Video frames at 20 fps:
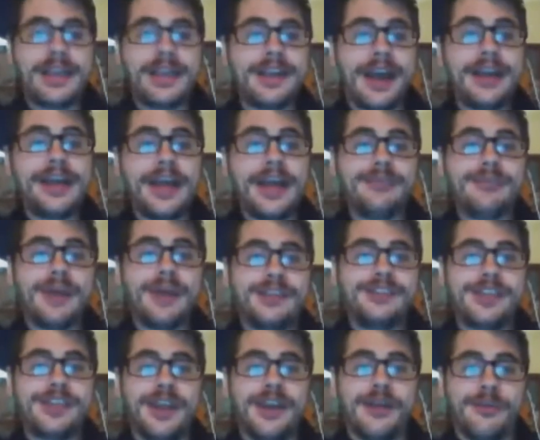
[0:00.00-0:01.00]
I got out of
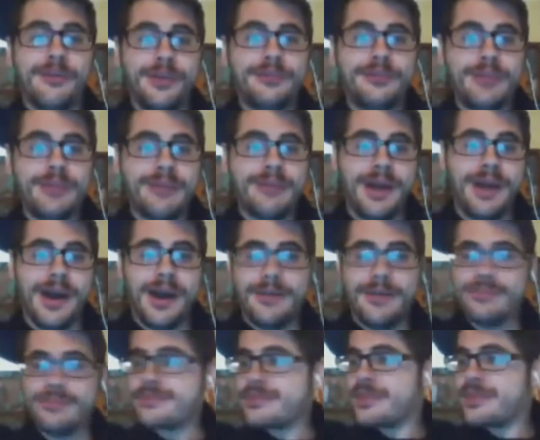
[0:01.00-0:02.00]
my chair with my
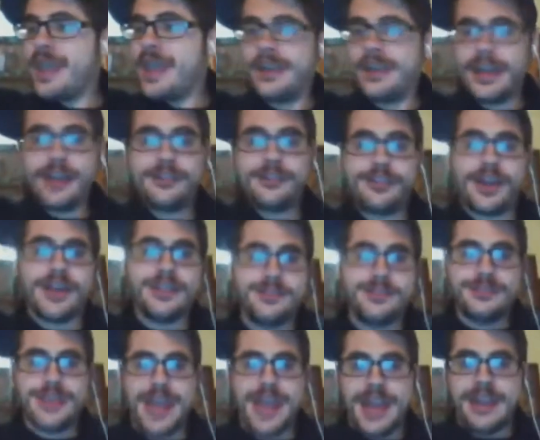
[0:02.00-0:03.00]
mom, and I
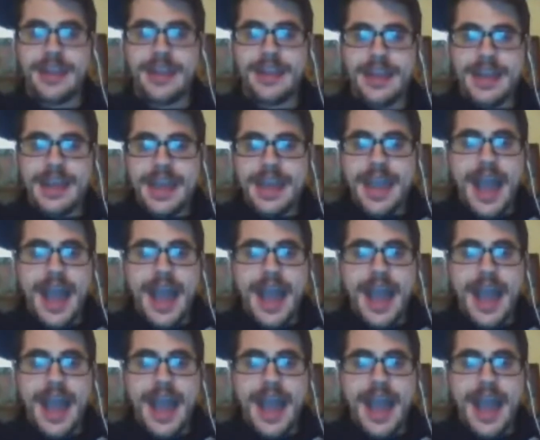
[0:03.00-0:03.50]
tried to do that.